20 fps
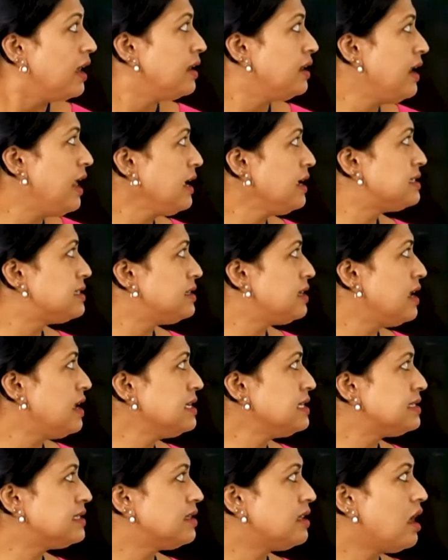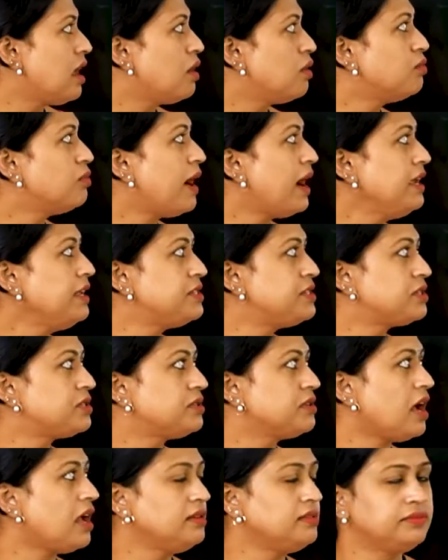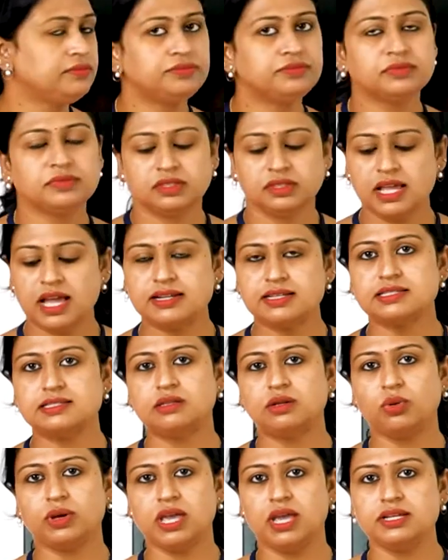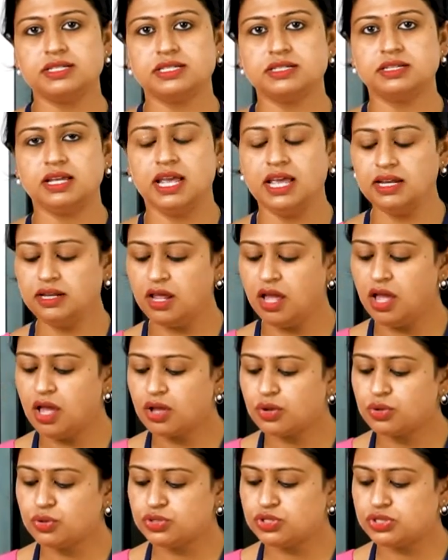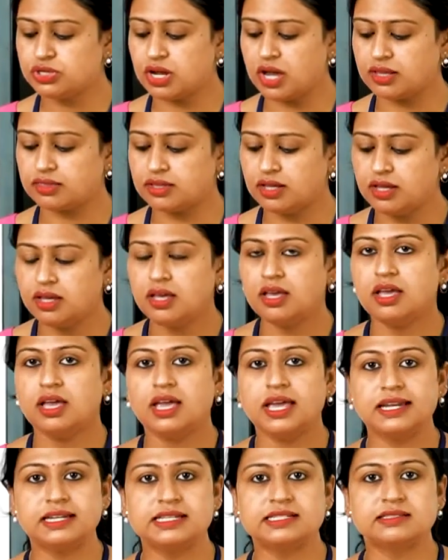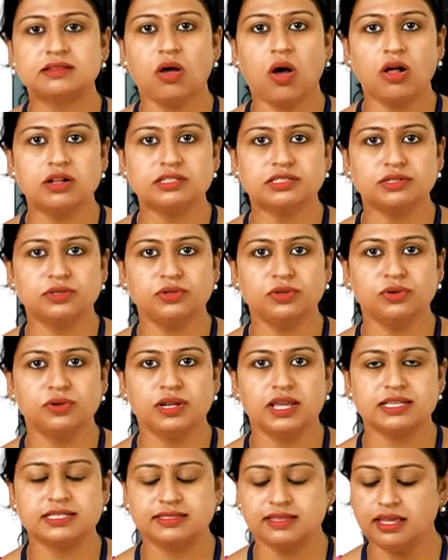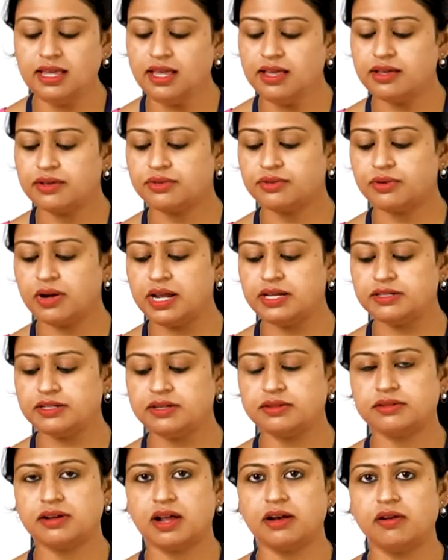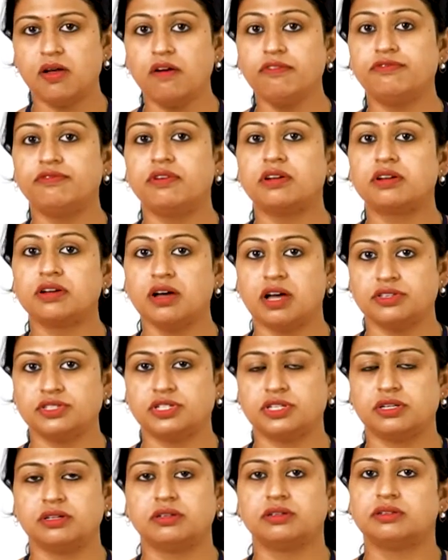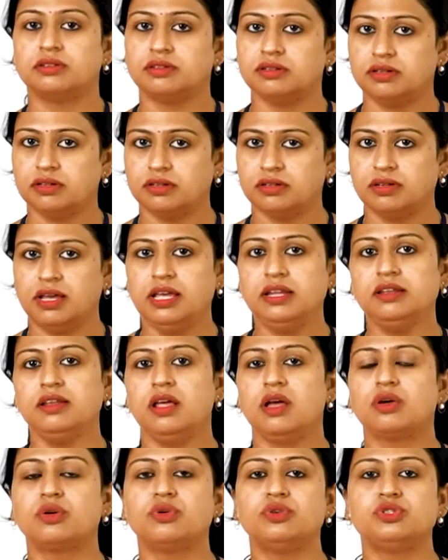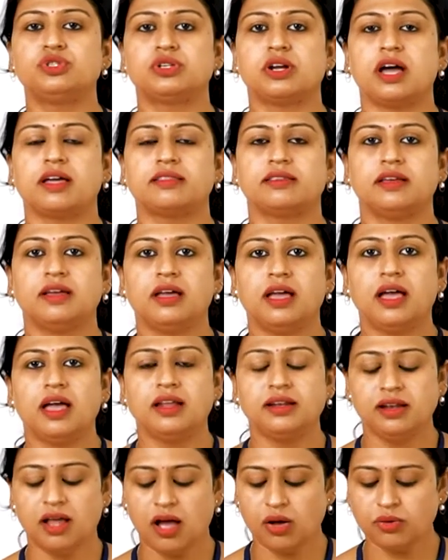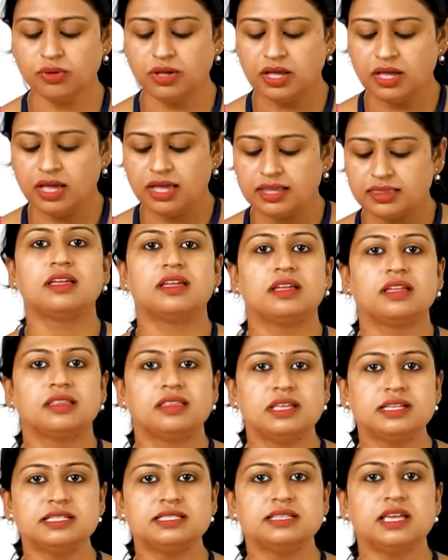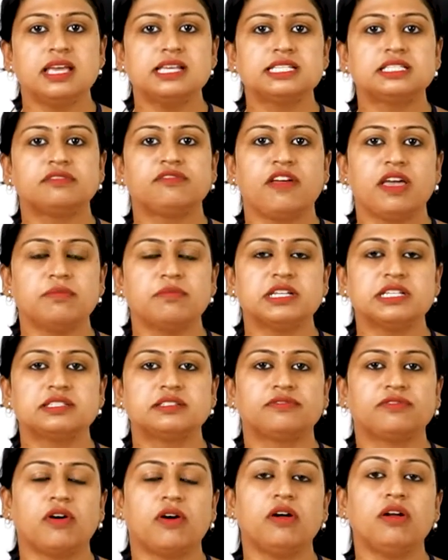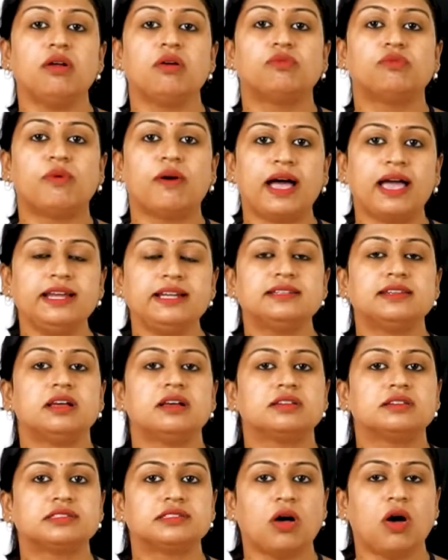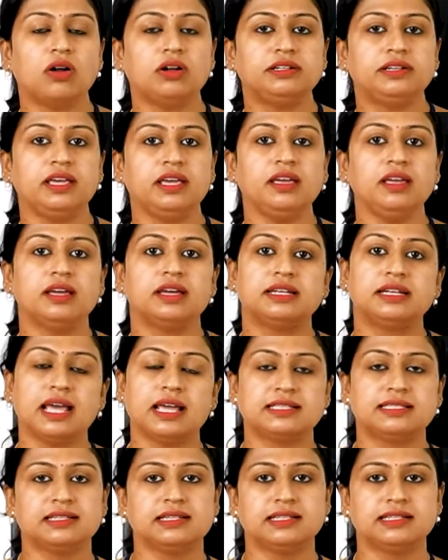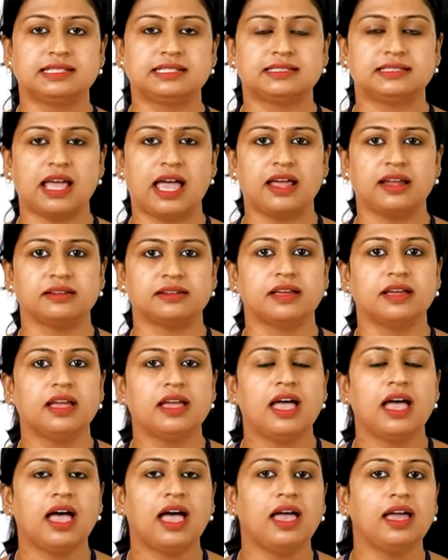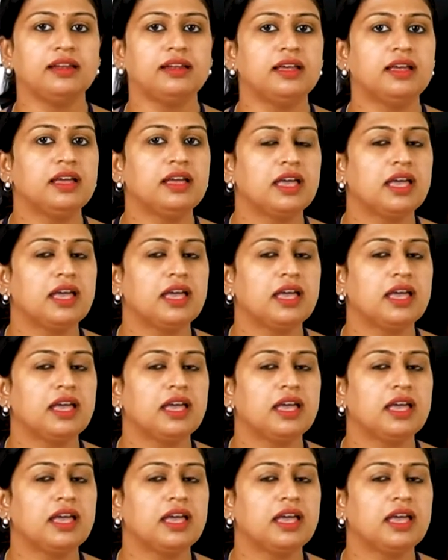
Next is White Run, that is located in Gujarat. It is also known as the Greater Run of Kutch in Gujarat. Now this is famous for white salty desert sand, and